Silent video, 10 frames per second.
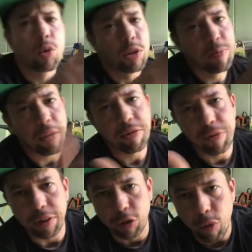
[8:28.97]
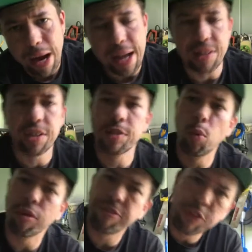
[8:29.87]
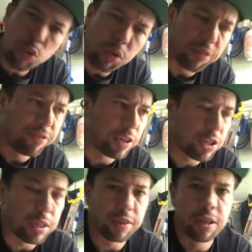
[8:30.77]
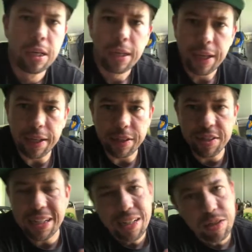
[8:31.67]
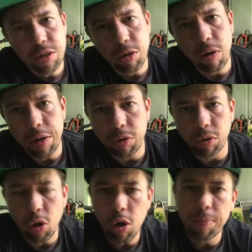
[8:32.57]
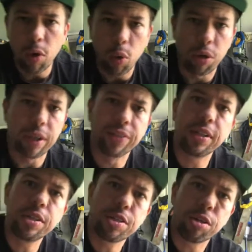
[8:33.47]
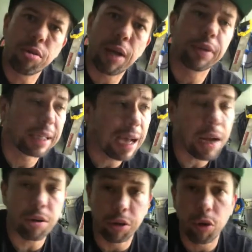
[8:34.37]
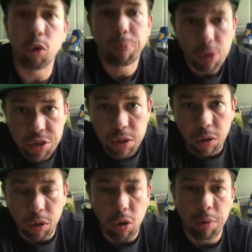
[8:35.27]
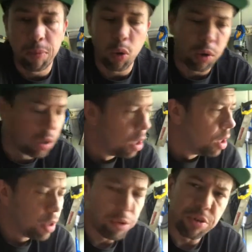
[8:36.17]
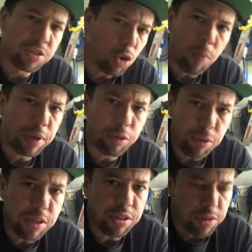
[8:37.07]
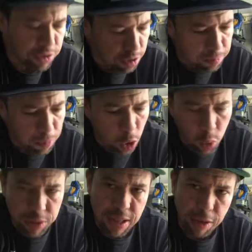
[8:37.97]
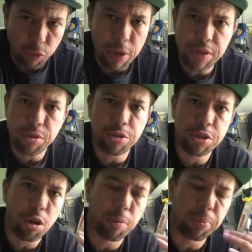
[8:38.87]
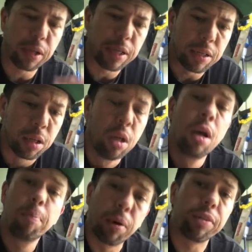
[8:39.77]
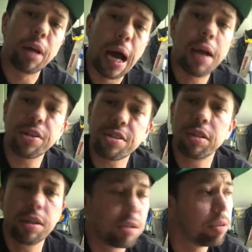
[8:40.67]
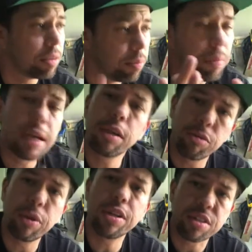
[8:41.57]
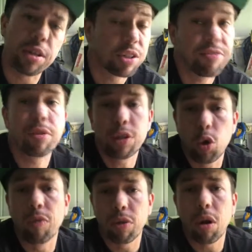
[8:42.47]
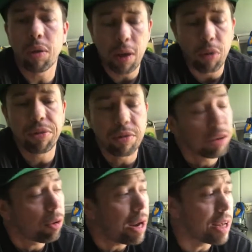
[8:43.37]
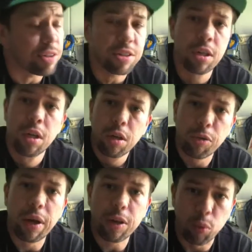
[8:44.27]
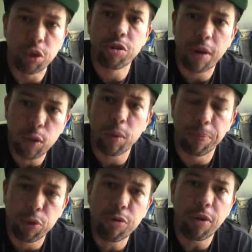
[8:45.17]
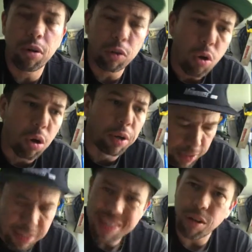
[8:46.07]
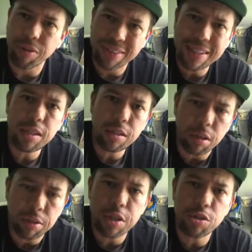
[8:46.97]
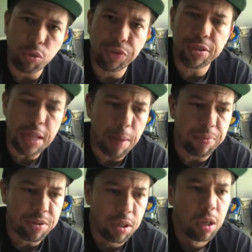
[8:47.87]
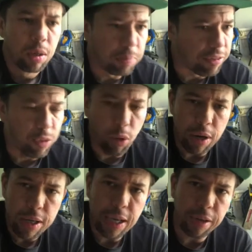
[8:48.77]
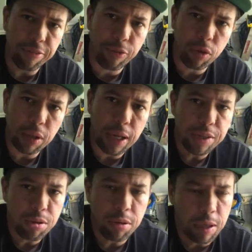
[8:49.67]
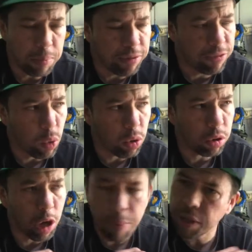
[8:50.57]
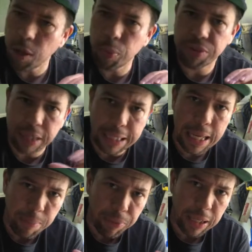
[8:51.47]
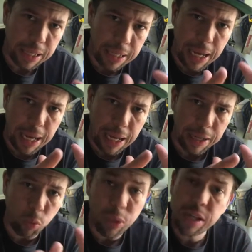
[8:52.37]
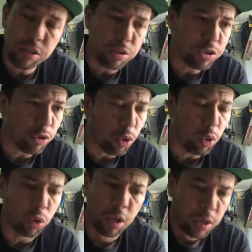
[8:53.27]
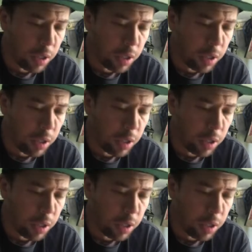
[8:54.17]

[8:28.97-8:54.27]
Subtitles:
So it's better for the grass. It's more fuel efficient. It's easier on your lawnmower. It's easier on the guy or girl pushing the lawnmower. There's so many reasons to mow with that razor sharp blade. But honestly, the main reason is for the overall health of the grass, right? We're trying to improve our lawn. These are the initial steps before any kind of fertilizer and before coming up with a game plan on weed control.